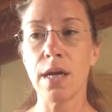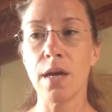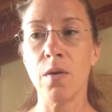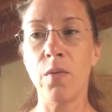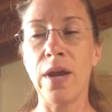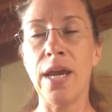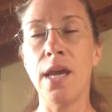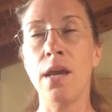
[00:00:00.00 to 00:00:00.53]

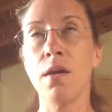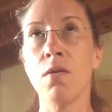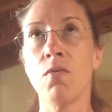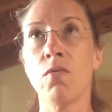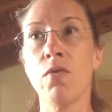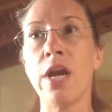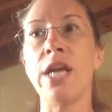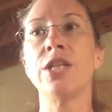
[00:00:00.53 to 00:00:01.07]
we
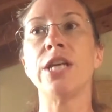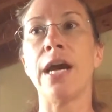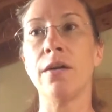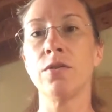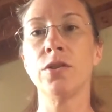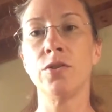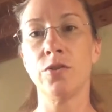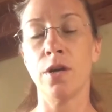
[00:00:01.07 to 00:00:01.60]
reach
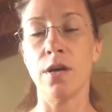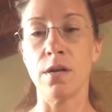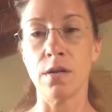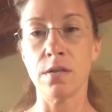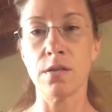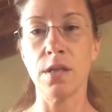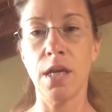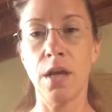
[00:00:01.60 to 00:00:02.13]
out to
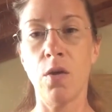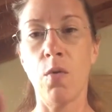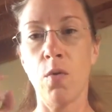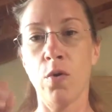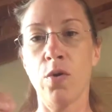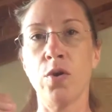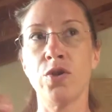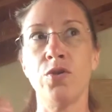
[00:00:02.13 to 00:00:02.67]
drugs in
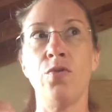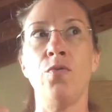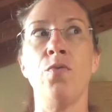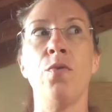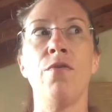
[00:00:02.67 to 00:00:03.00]
order to